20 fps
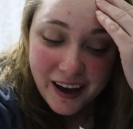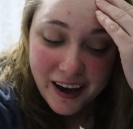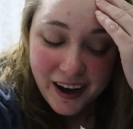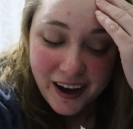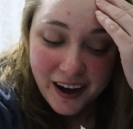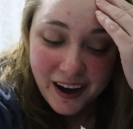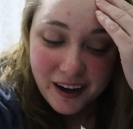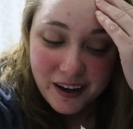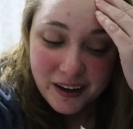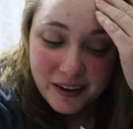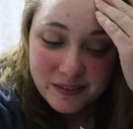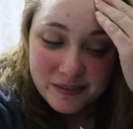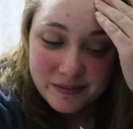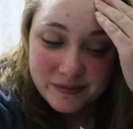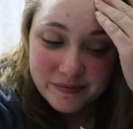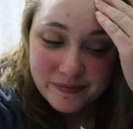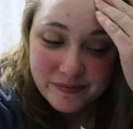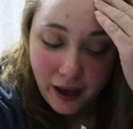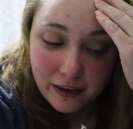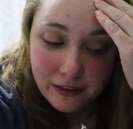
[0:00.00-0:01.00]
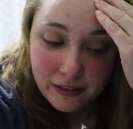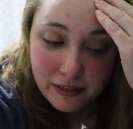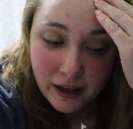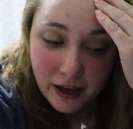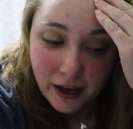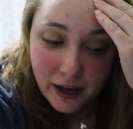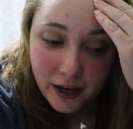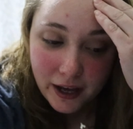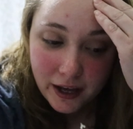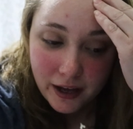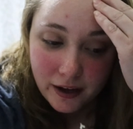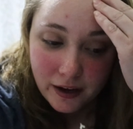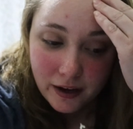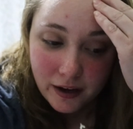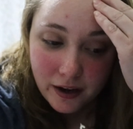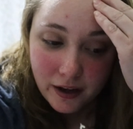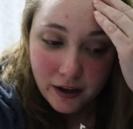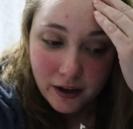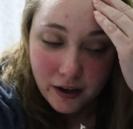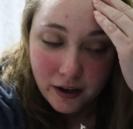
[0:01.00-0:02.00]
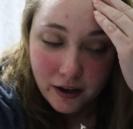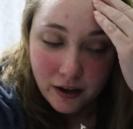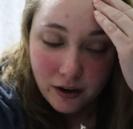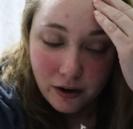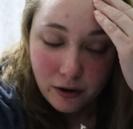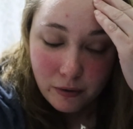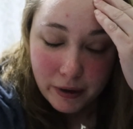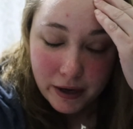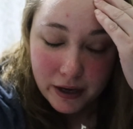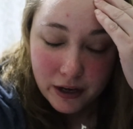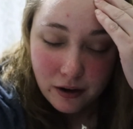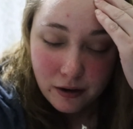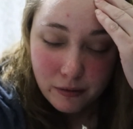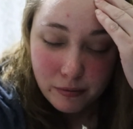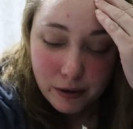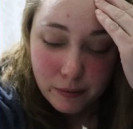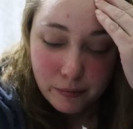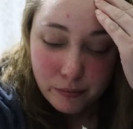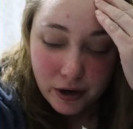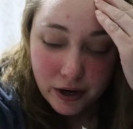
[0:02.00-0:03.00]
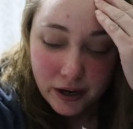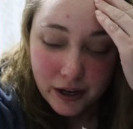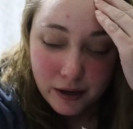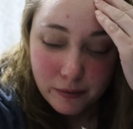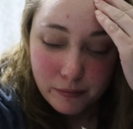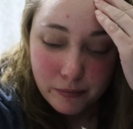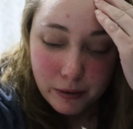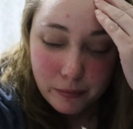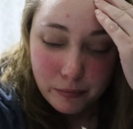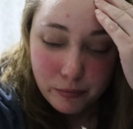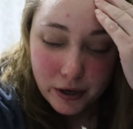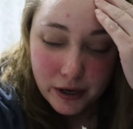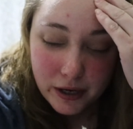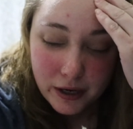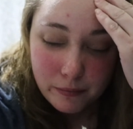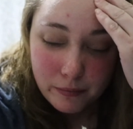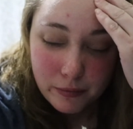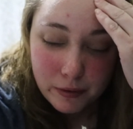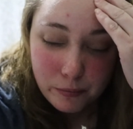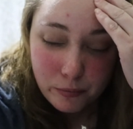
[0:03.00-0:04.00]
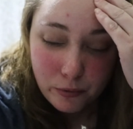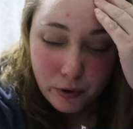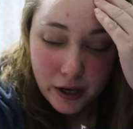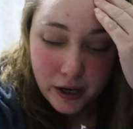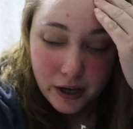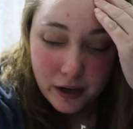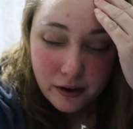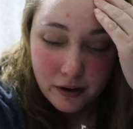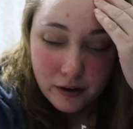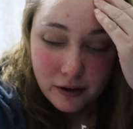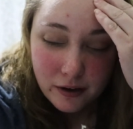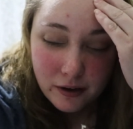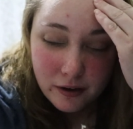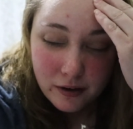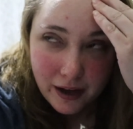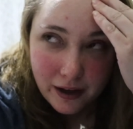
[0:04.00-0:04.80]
Um, and then, oh my god, my brain, my brain, my brain.